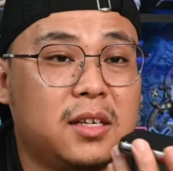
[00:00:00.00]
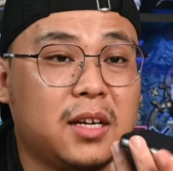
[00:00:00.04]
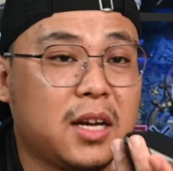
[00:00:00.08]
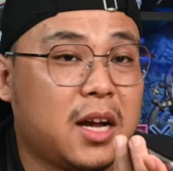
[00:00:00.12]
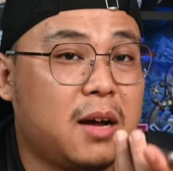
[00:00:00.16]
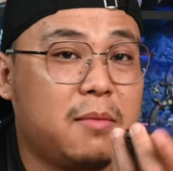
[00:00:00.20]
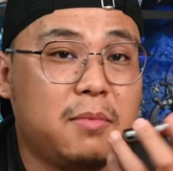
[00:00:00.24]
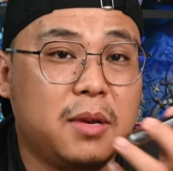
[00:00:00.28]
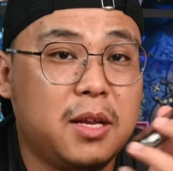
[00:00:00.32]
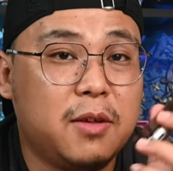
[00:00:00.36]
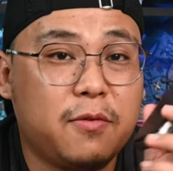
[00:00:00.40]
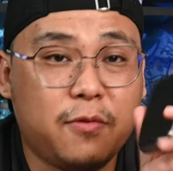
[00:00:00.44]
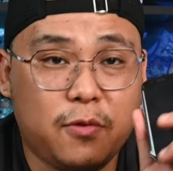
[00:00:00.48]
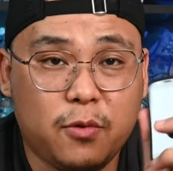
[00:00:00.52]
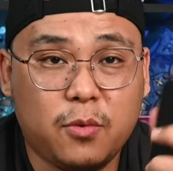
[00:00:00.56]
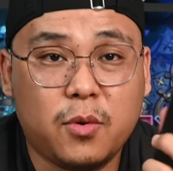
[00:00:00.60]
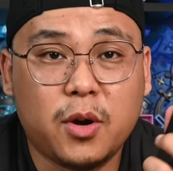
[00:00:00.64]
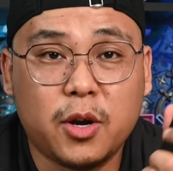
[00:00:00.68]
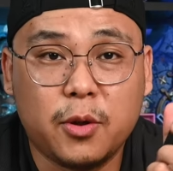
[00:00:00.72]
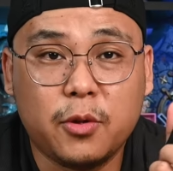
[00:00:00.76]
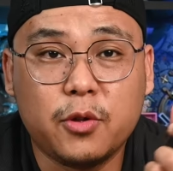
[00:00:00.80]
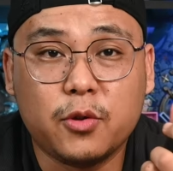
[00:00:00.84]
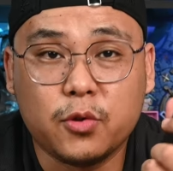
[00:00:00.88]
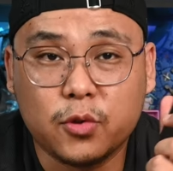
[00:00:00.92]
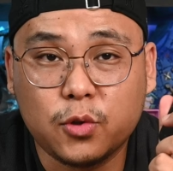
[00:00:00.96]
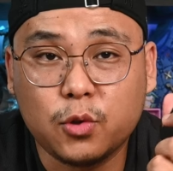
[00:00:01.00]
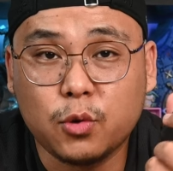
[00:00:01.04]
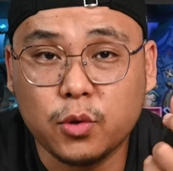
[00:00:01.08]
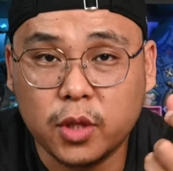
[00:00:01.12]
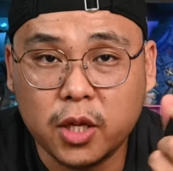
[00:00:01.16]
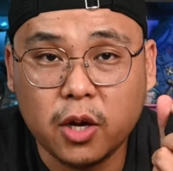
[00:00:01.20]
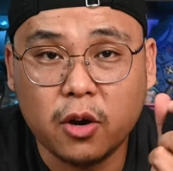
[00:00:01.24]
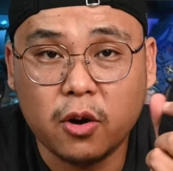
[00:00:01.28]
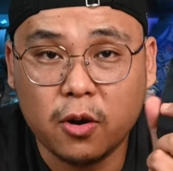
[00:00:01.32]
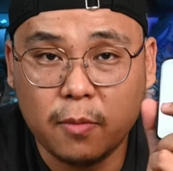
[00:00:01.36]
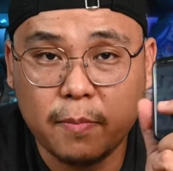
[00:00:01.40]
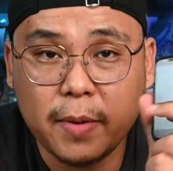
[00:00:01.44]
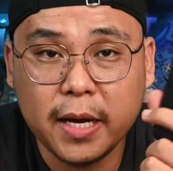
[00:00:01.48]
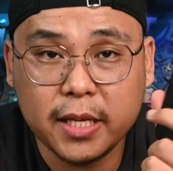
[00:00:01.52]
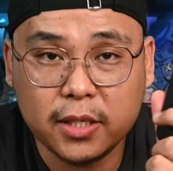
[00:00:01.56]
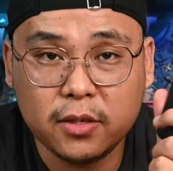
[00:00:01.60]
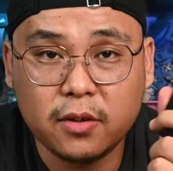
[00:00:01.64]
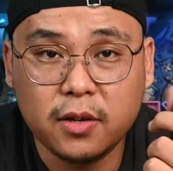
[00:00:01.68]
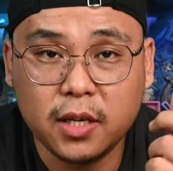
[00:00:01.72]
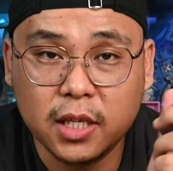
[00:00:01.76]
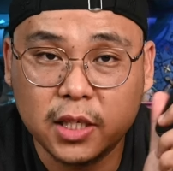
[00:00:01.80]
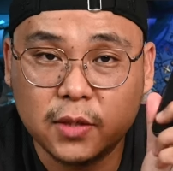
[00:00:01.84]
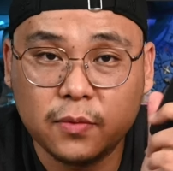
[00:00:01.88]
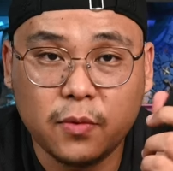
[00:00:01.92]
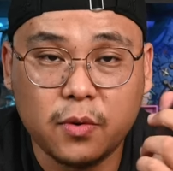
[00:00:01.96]
Can't believe you want to use 2TB
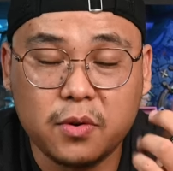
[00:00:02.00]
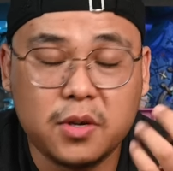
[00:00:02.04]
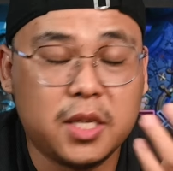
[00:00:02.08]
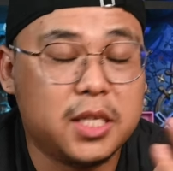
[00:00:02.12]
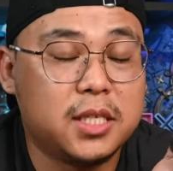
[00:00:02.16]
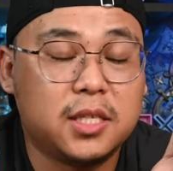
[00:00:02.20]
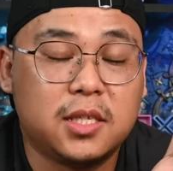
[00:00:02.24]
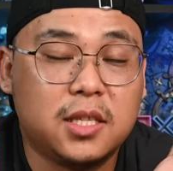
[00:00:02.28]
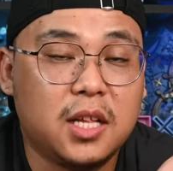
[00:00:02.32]
on this phone, it's